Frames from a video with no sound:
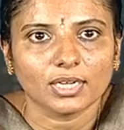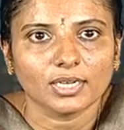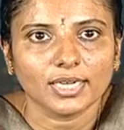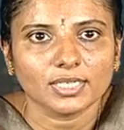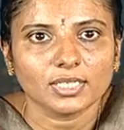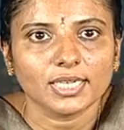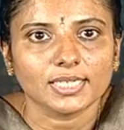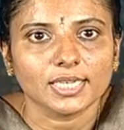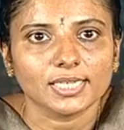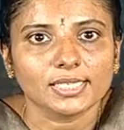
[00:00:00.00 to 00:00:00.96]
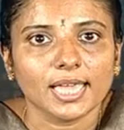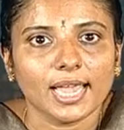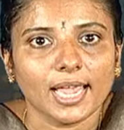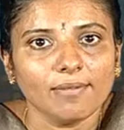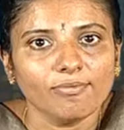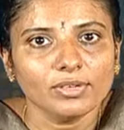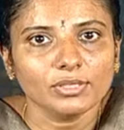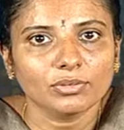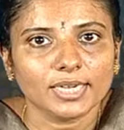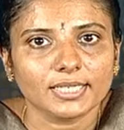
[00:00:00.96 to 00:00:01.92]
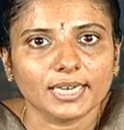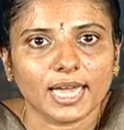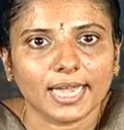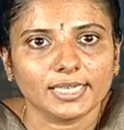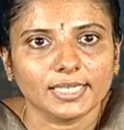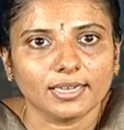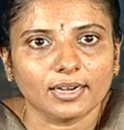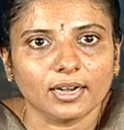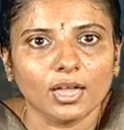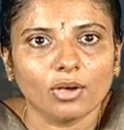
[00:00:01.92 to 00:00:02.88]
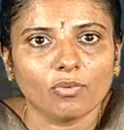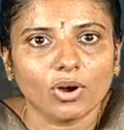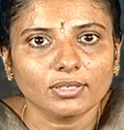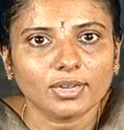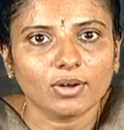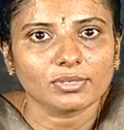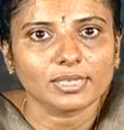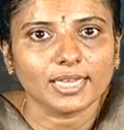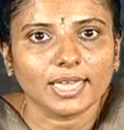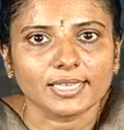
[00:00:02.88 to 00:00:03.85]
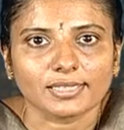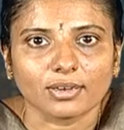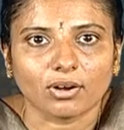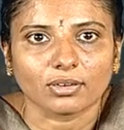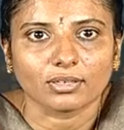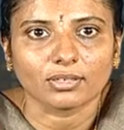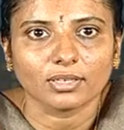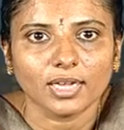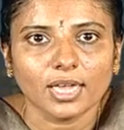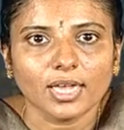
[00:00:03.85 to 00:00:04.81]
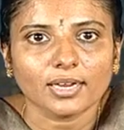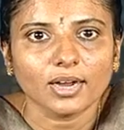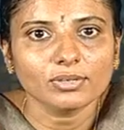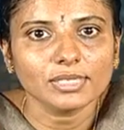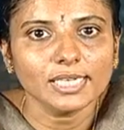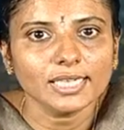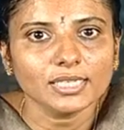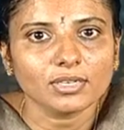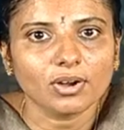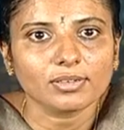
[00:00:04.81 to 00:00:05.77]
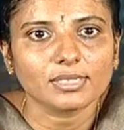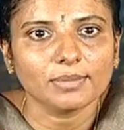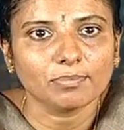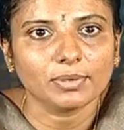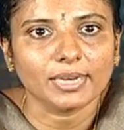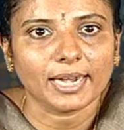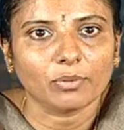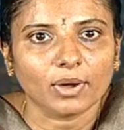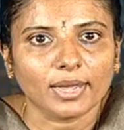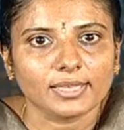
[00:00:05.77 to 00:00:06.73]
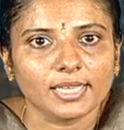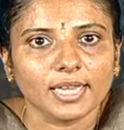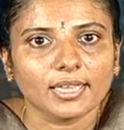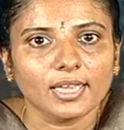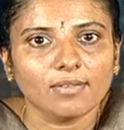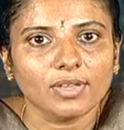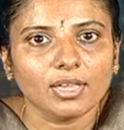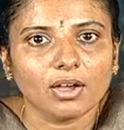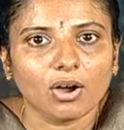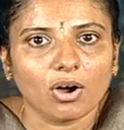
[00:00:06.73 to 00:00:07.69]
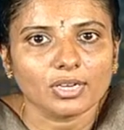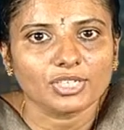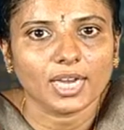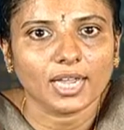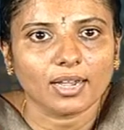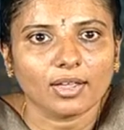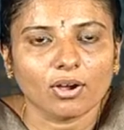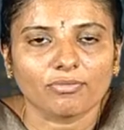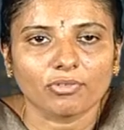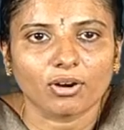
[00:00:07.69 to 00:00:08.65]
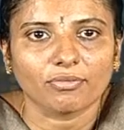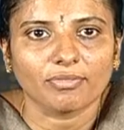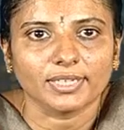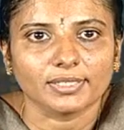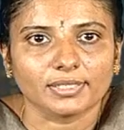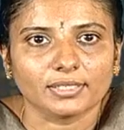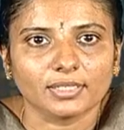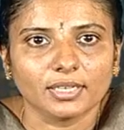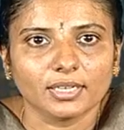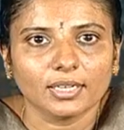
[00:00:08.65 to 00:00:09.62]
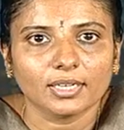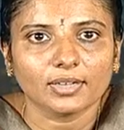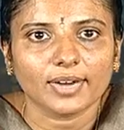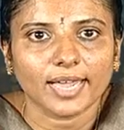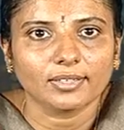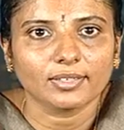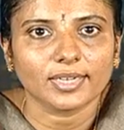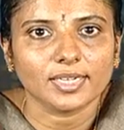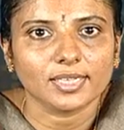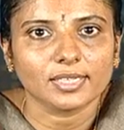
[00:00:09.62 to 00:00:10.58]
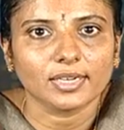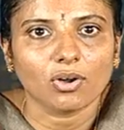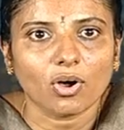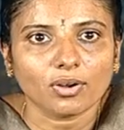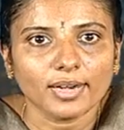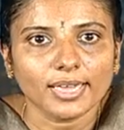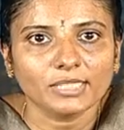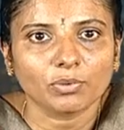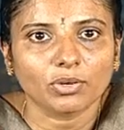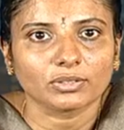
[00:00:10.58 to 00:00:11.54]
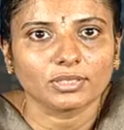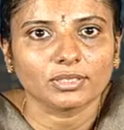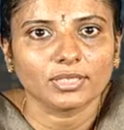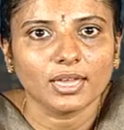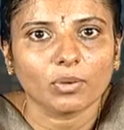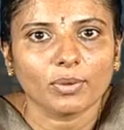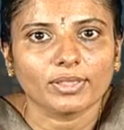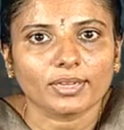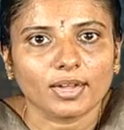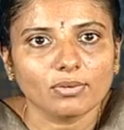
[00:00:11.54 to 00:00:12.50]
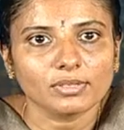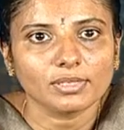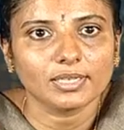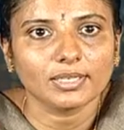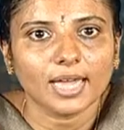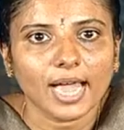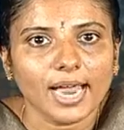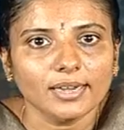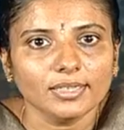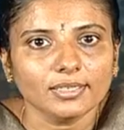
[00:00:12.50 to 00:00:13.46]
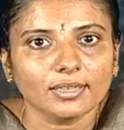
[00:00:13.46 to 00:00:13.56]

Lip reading: Yet it is helpful to get an idea what counselling is not. Counselling is not simple advice giving or sharing of confidence. Rather, it is an organized process where the counselor and the